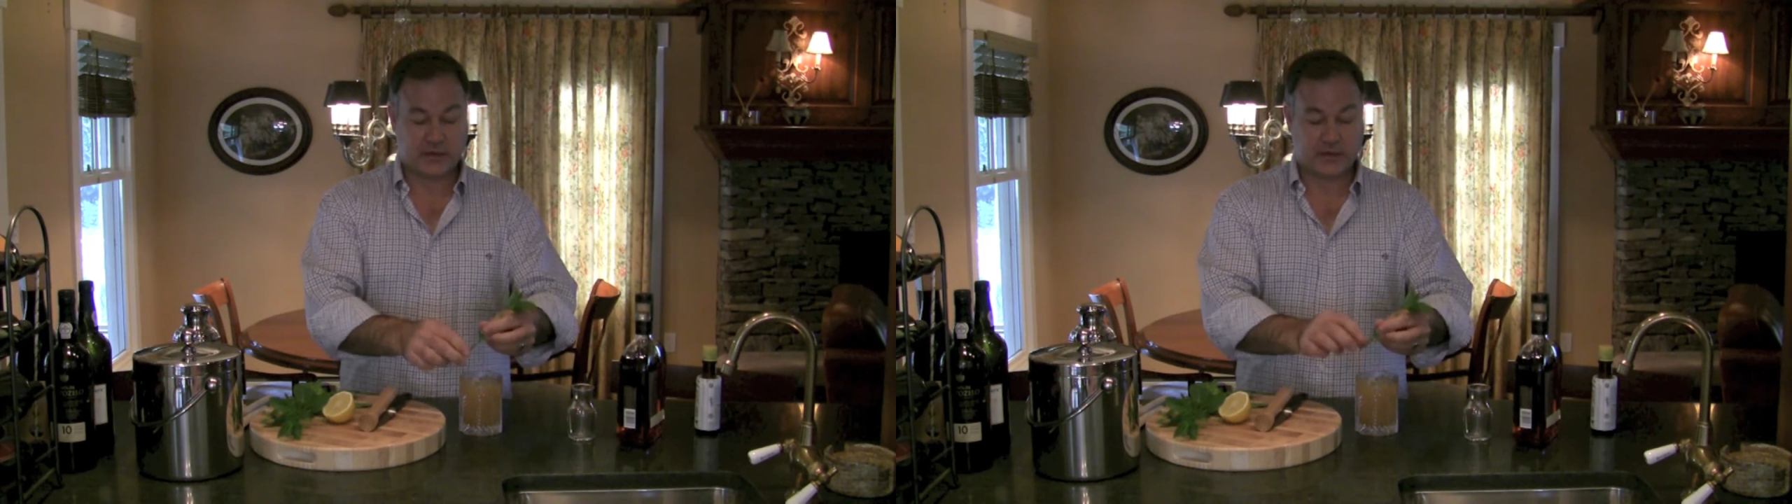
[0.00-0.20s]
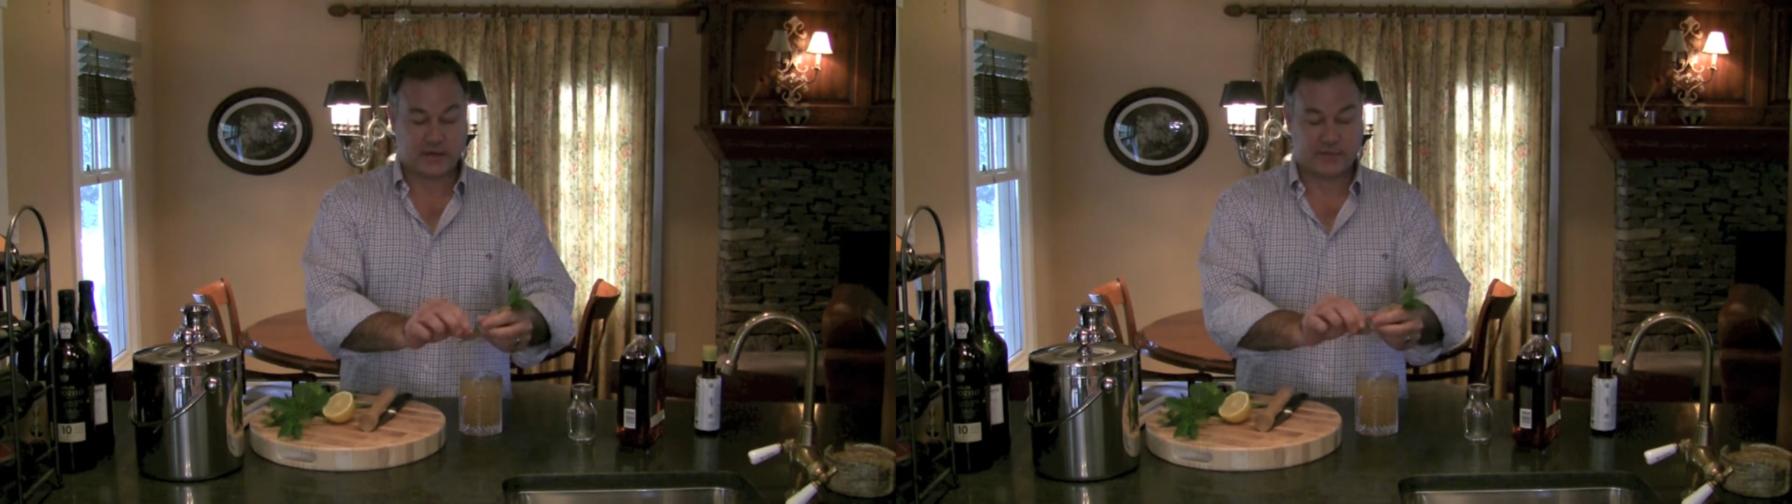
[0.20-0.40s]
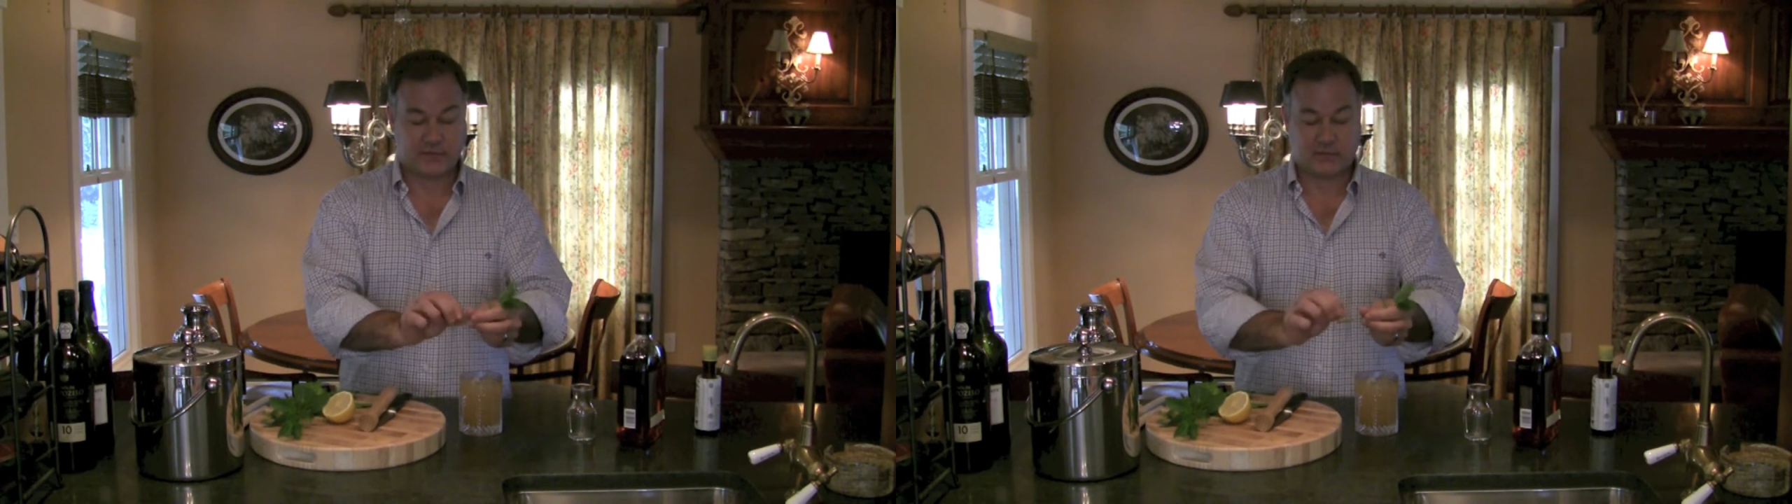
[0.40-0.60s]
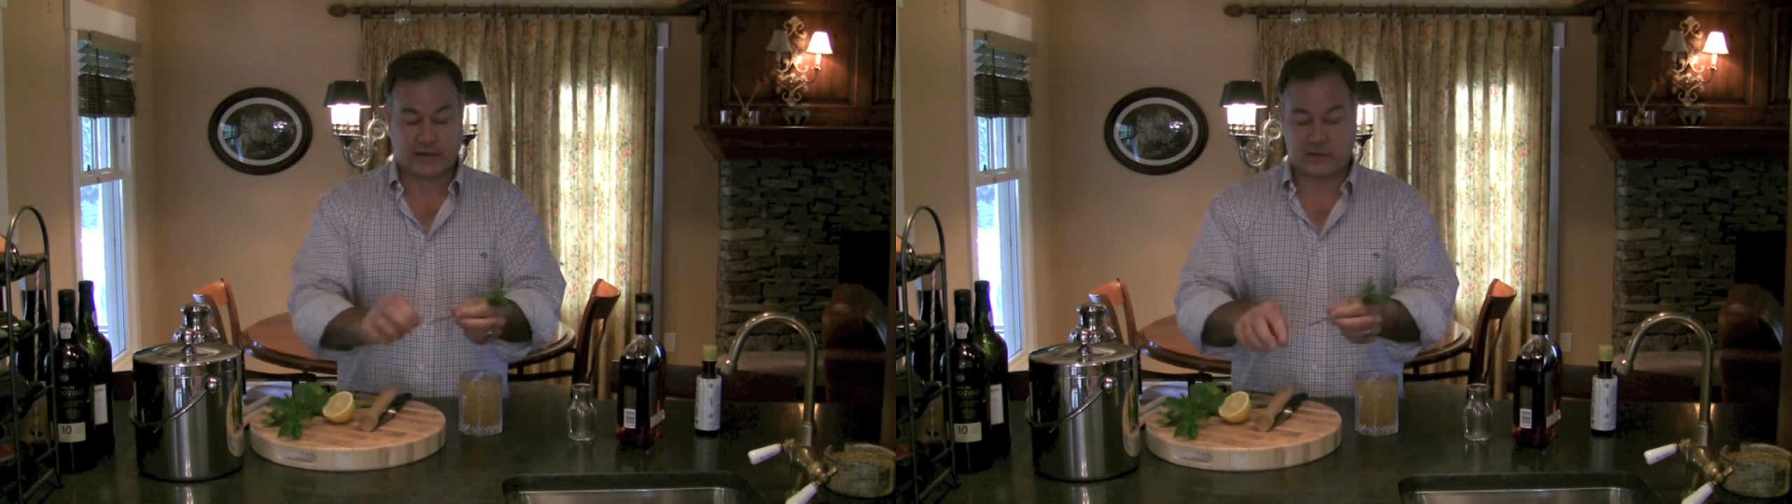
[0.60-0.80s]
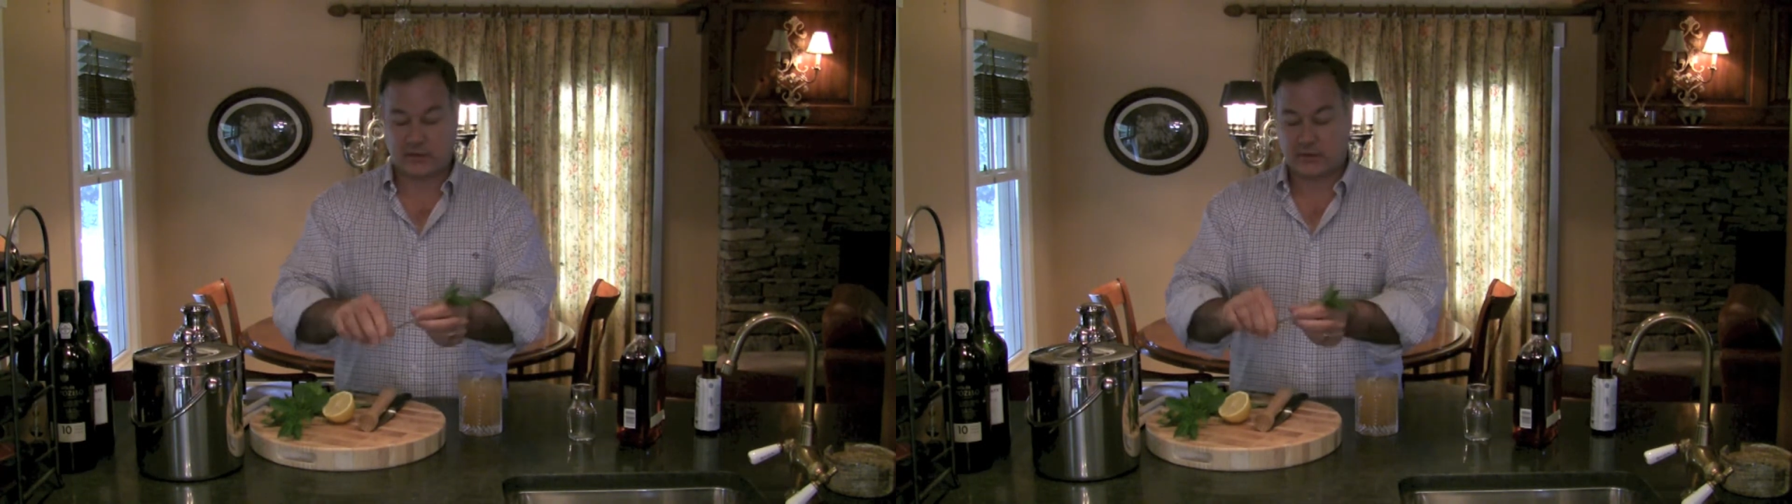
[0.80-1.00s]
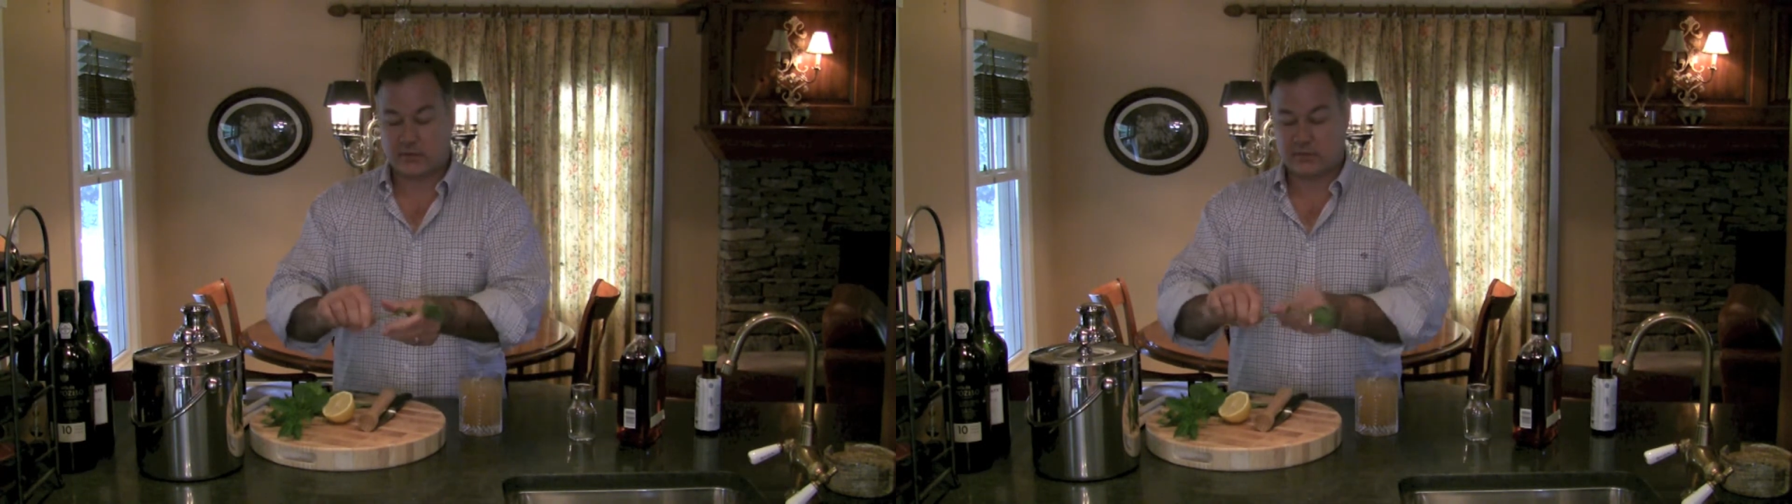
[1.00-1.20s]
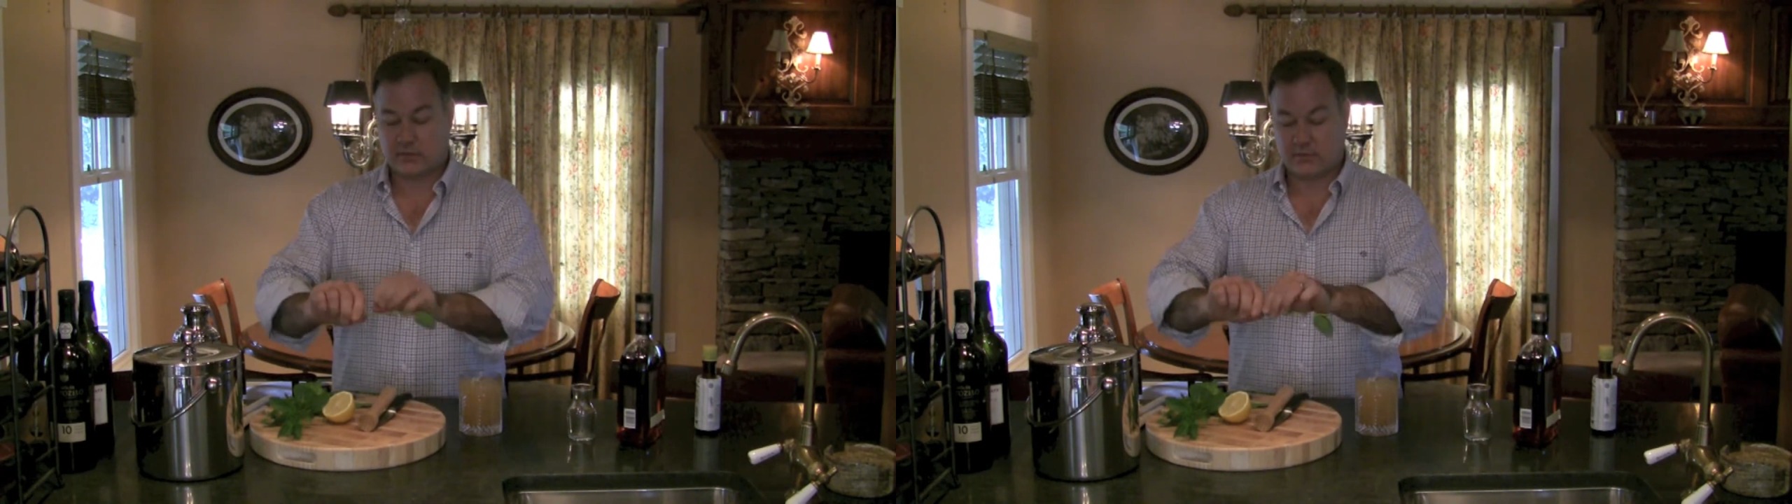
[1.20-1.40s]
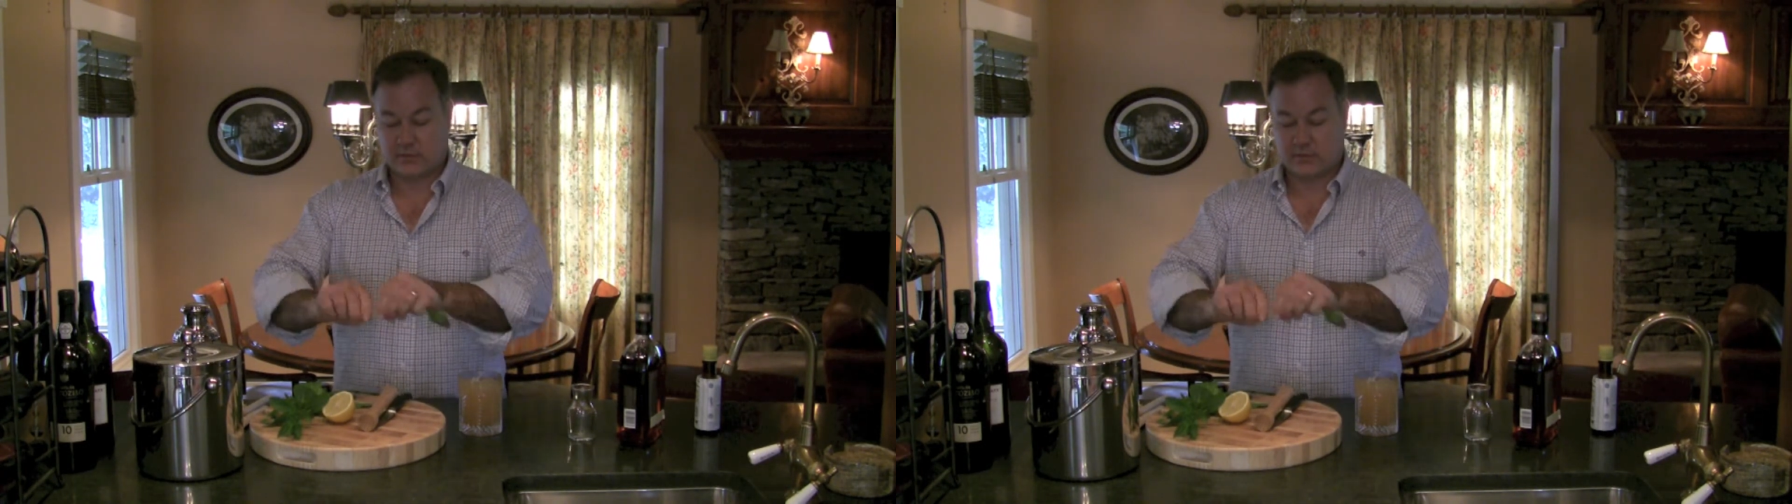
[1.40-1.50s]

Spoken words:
it off at the right length,